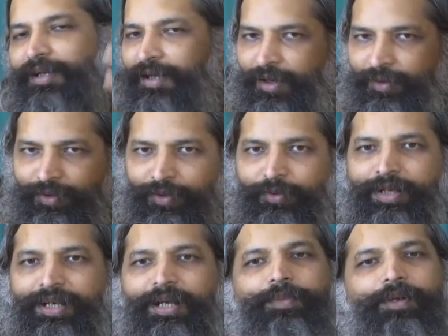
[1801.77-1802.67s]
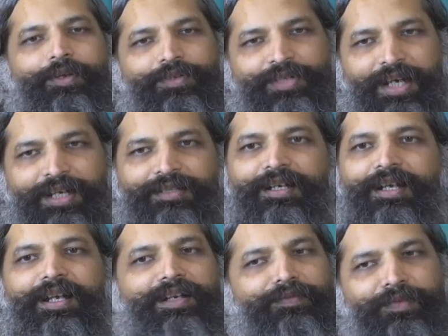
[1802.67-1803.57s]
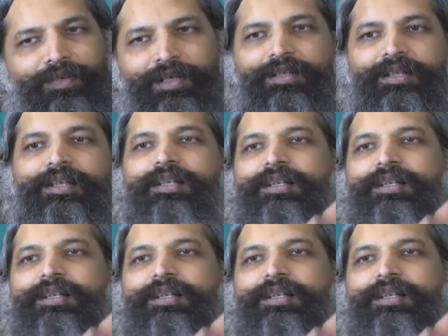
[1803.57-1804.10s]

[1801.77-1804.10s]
now you go and apologize, correct for it,